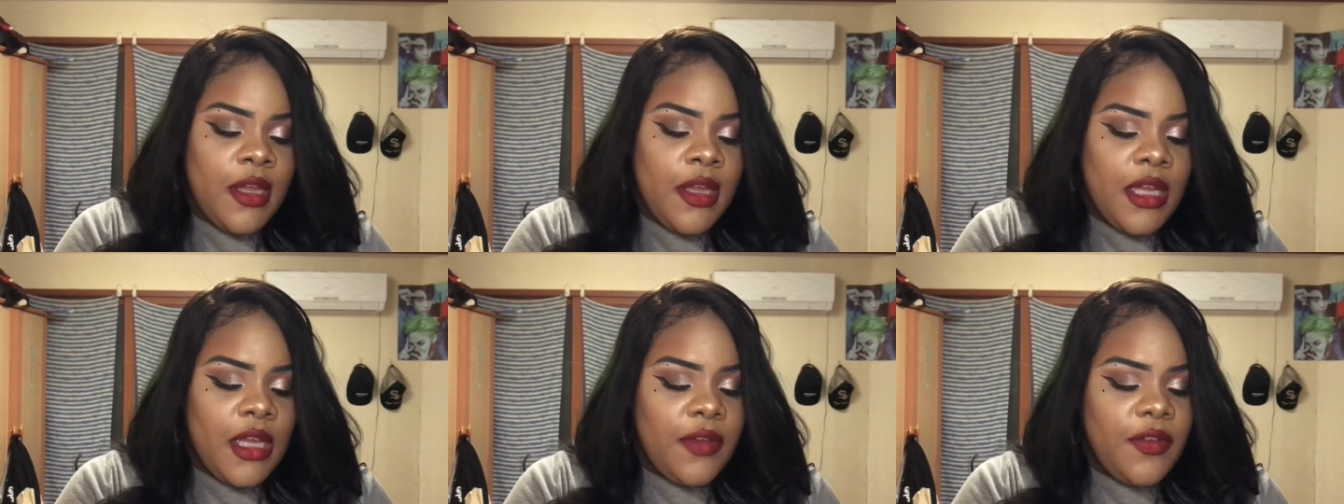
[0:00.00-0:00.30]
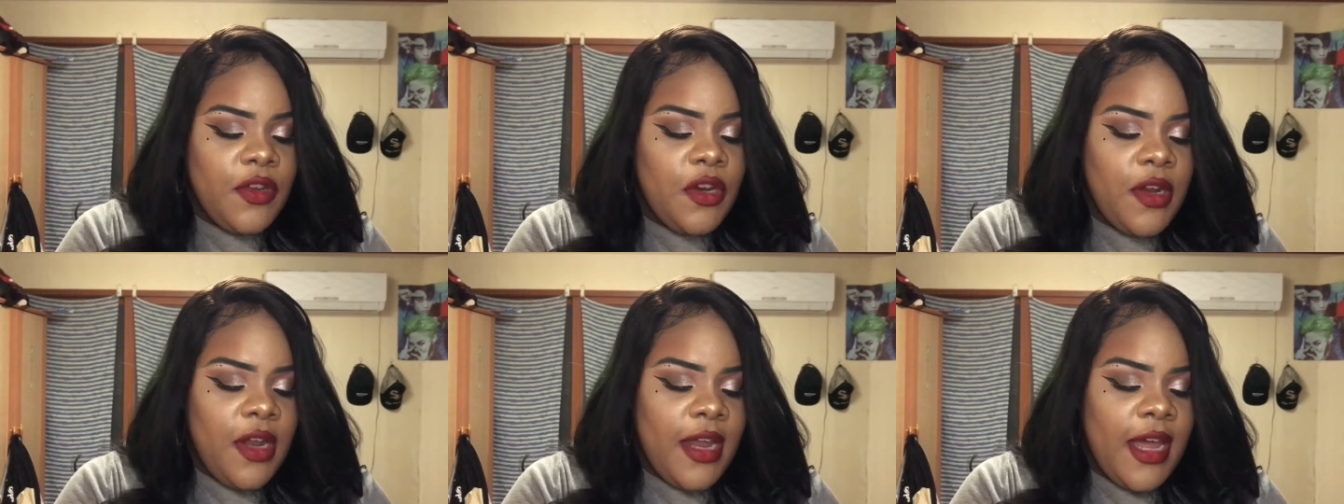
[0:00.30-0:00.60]
If
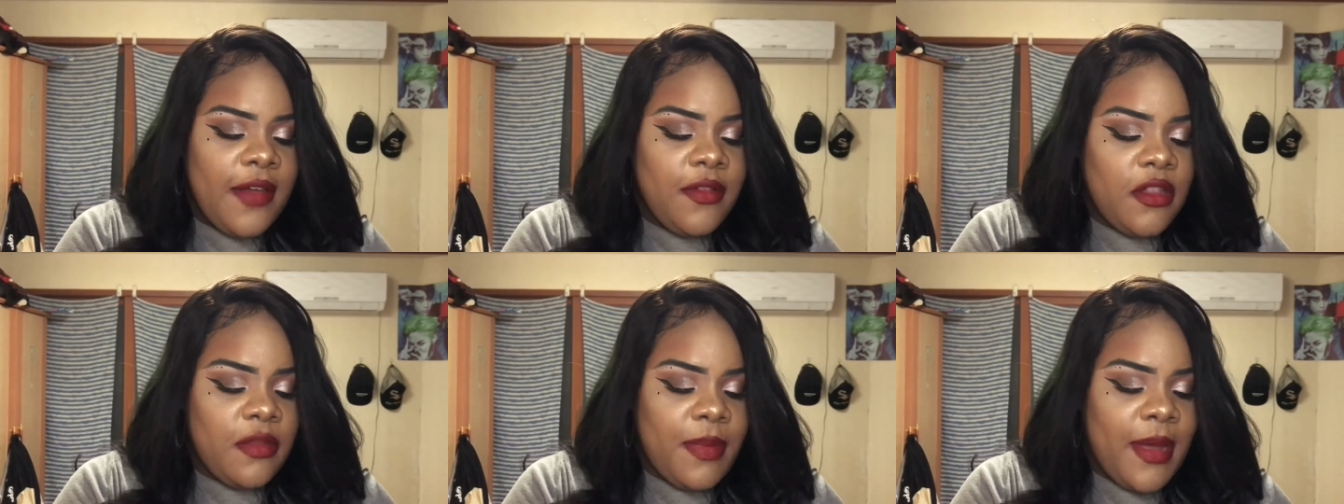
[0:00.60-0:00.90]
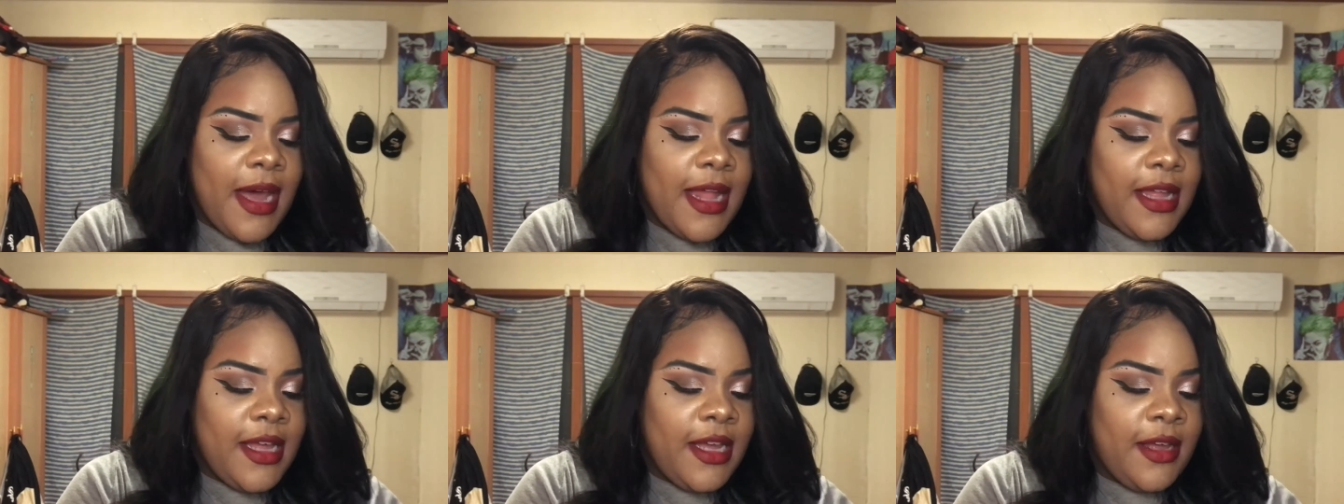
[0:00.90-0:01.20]
you do not have this
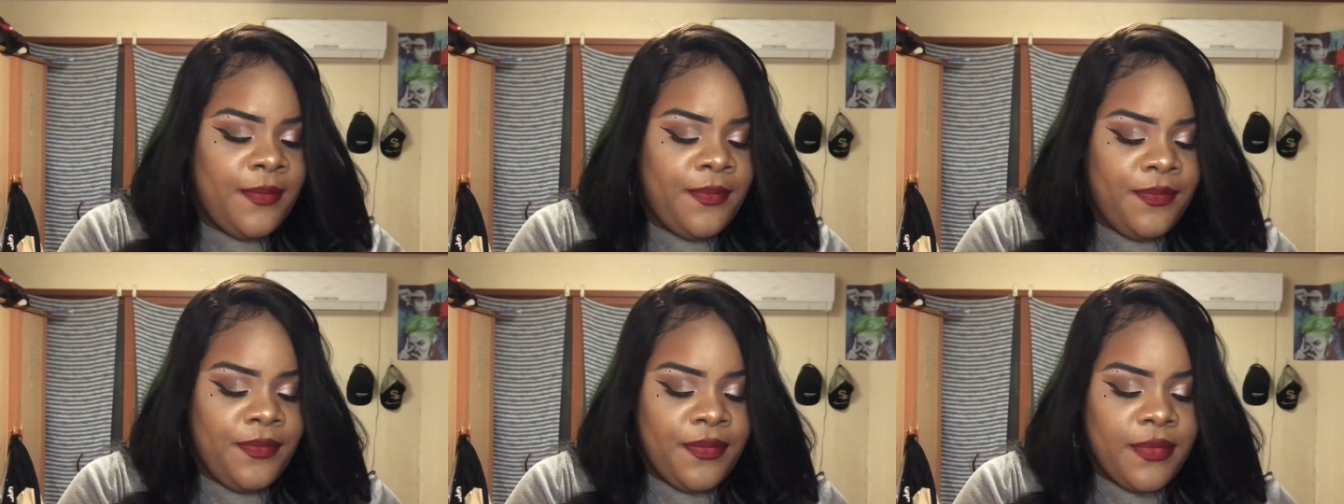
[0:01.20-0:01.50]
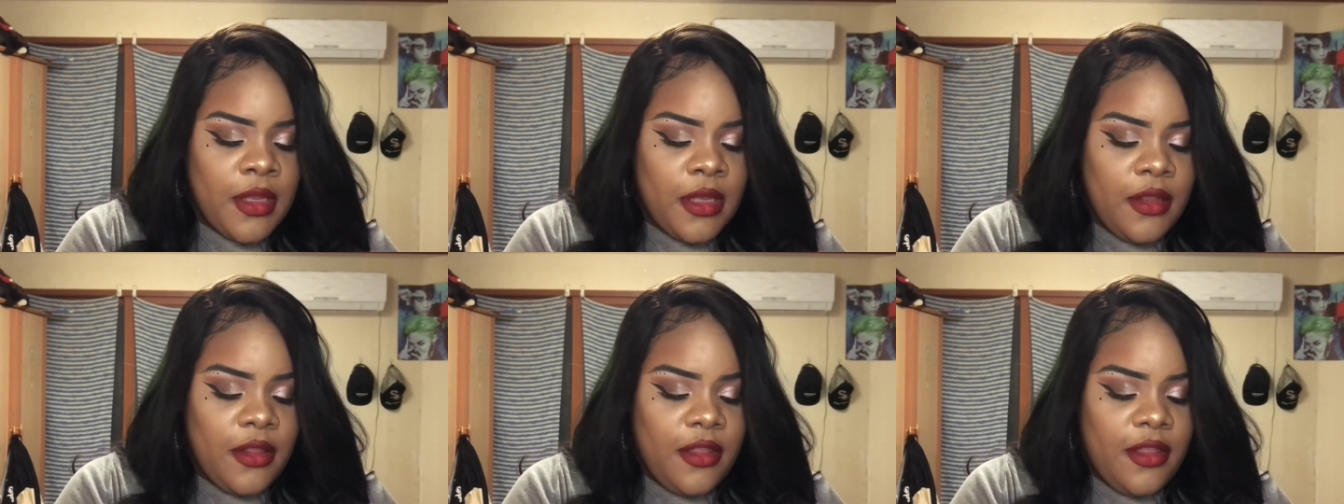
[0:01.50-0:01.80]
palette,
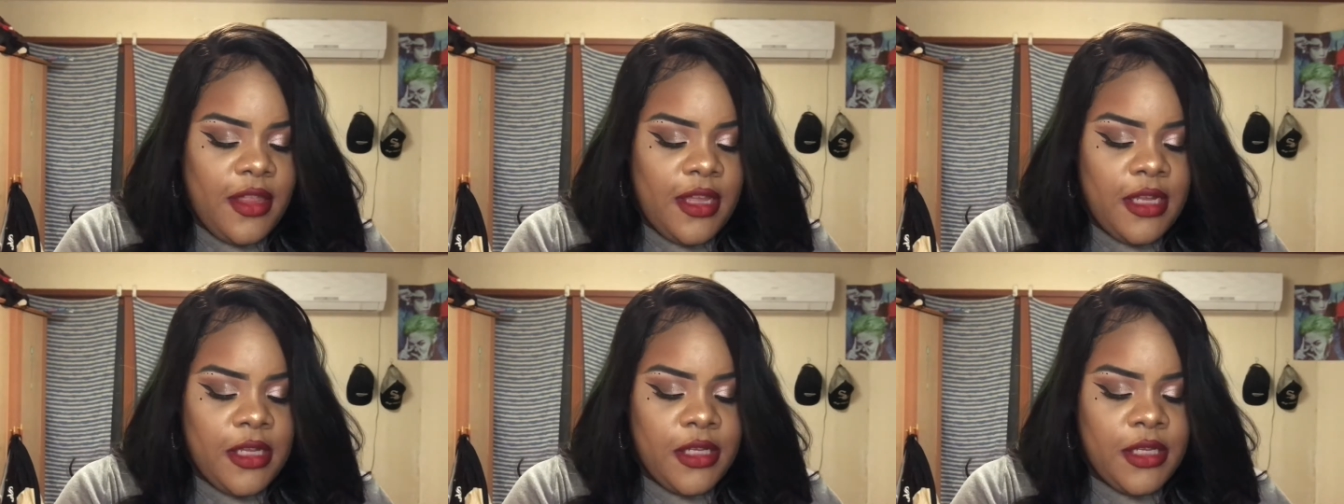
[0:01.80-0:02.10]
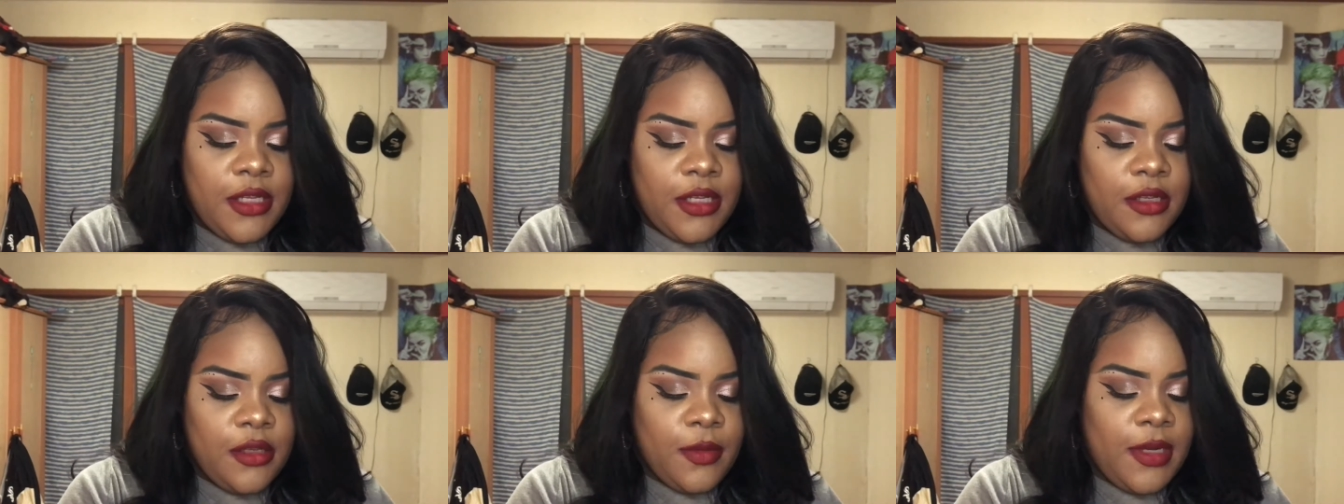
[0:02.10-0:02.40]

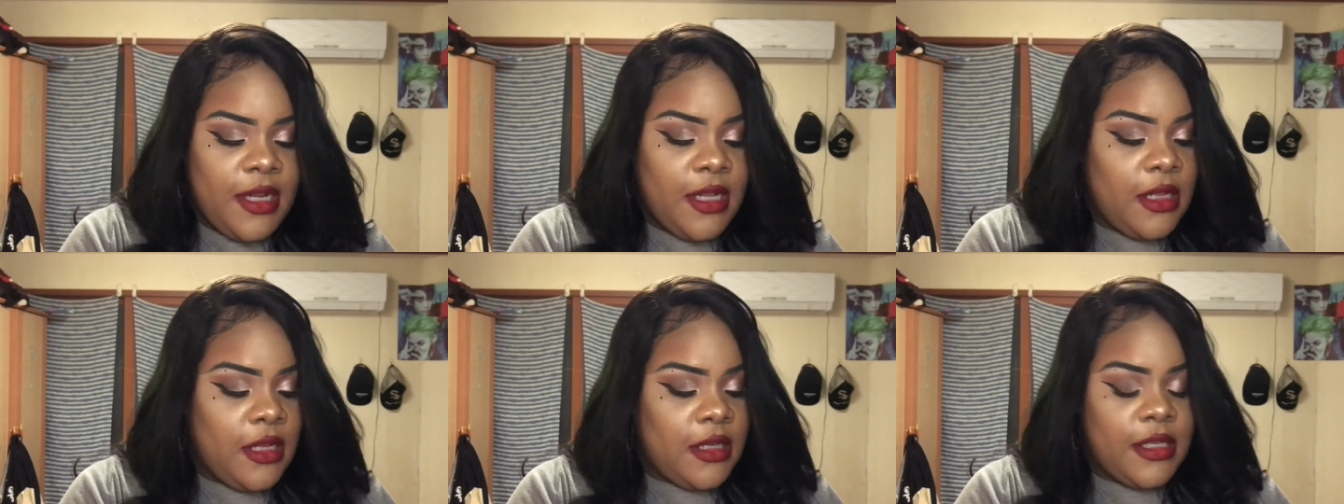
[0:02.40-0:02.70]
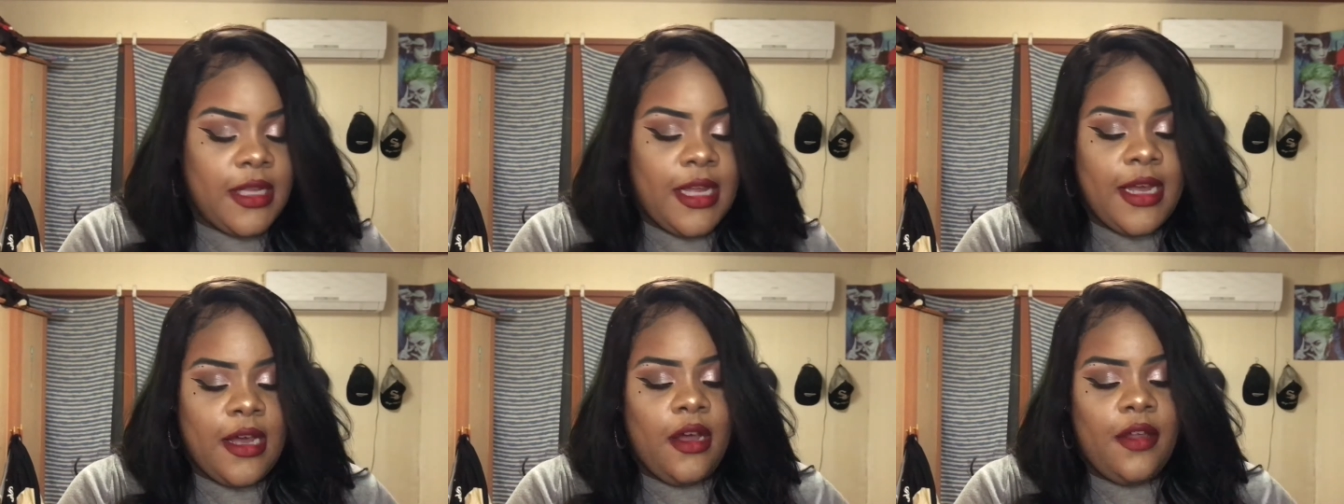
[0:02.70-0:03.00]
this is what it
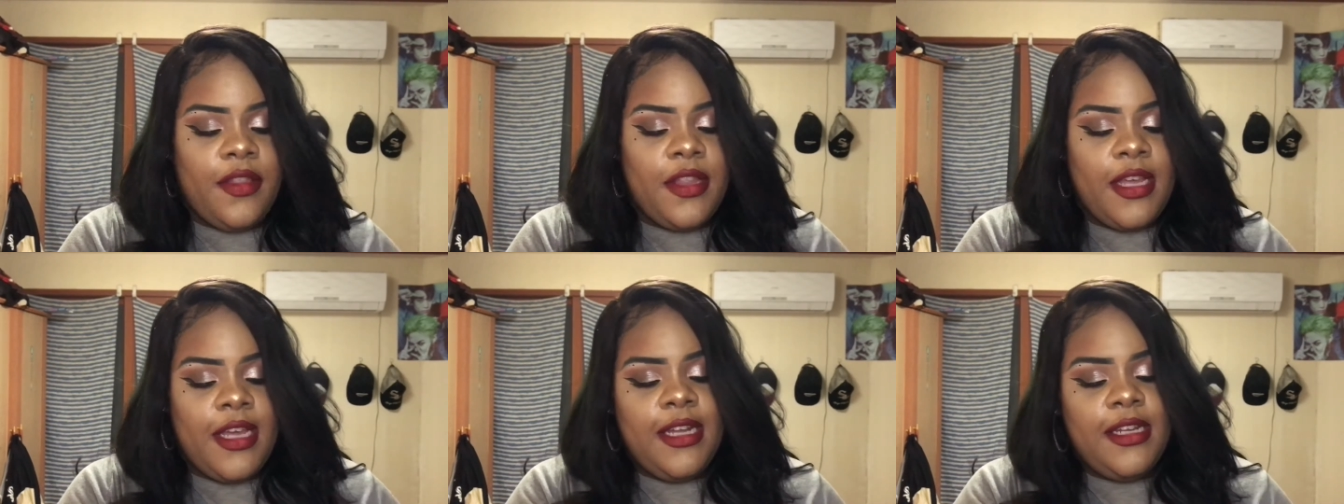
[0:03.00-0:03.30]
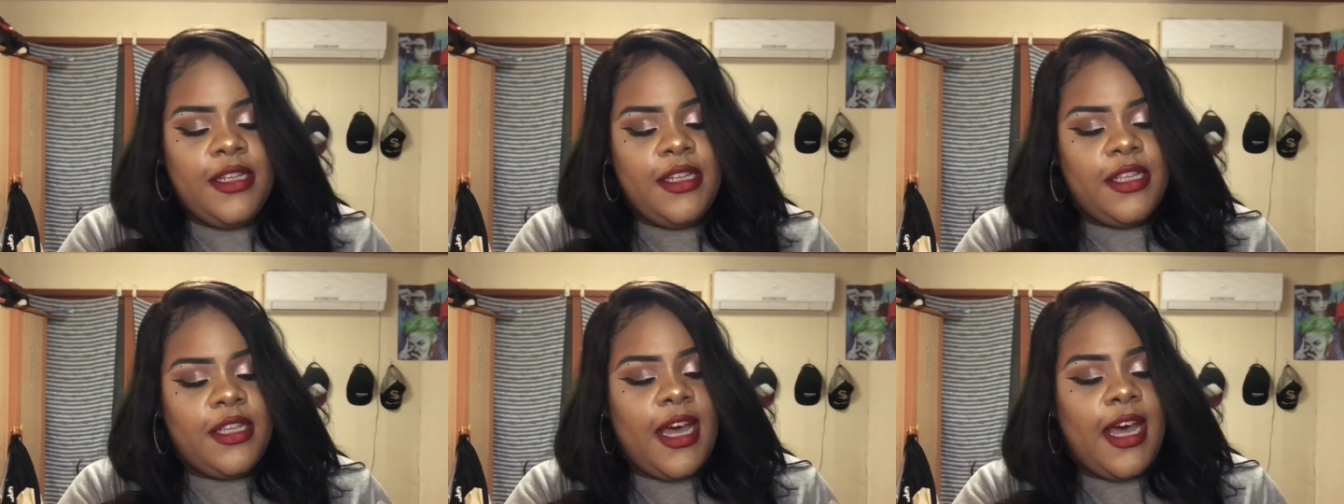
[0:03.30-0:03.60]
looks like on the
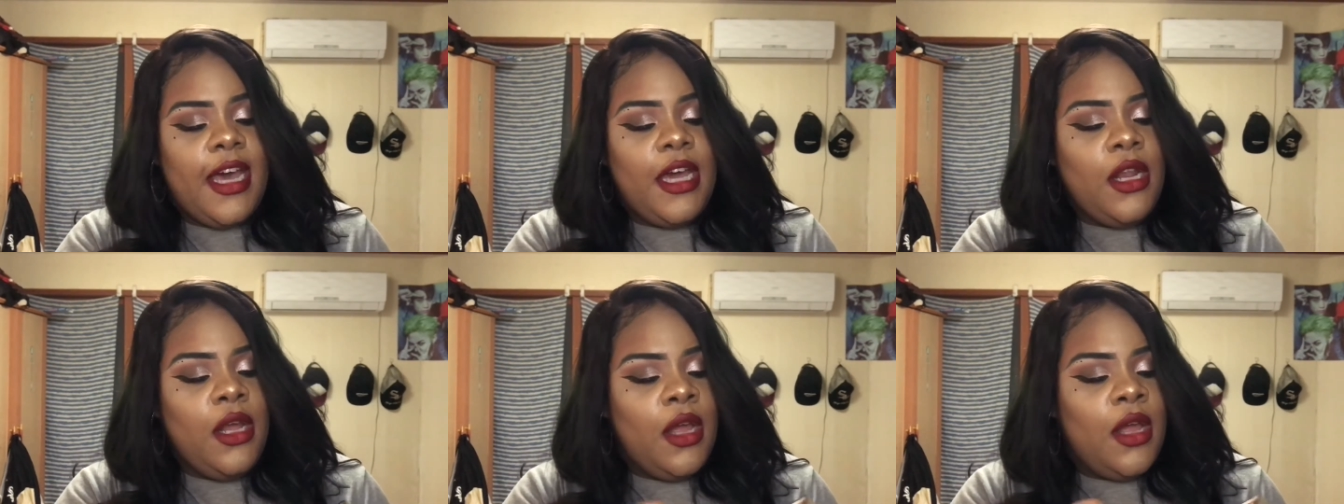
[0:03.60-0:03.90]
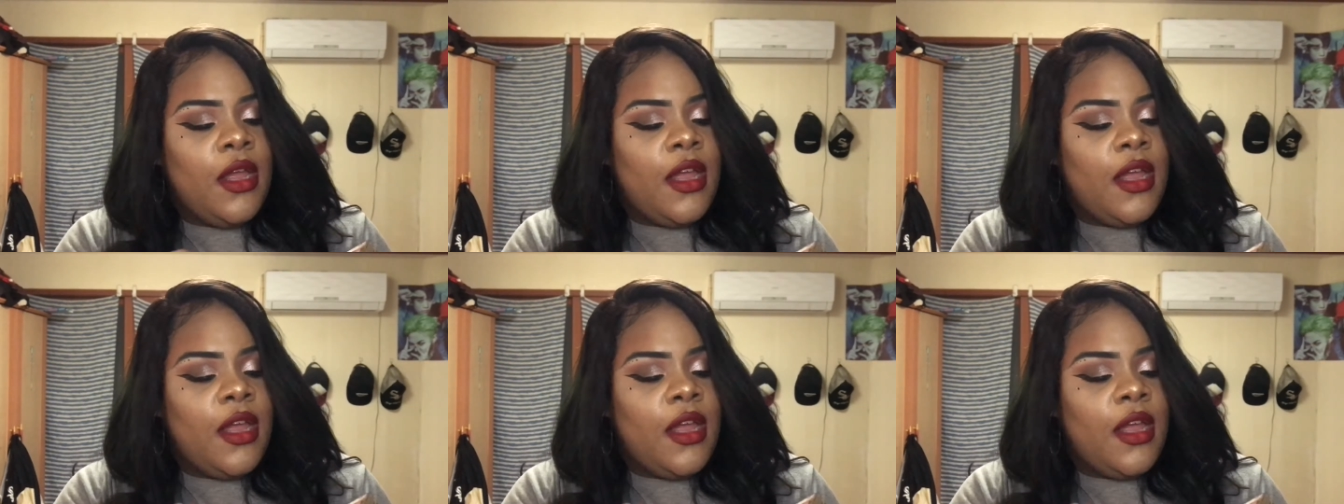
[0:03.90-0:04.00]
inside.